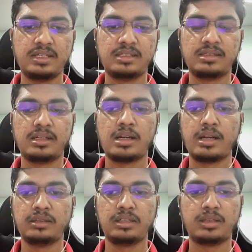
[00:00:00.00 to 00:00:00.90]
this is
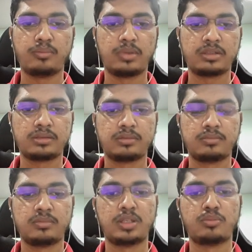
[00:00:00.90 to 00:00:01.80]
regarding the
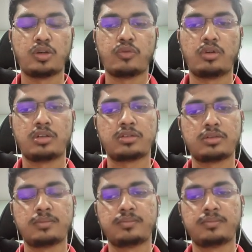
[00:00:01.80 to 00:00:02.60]
number of orders.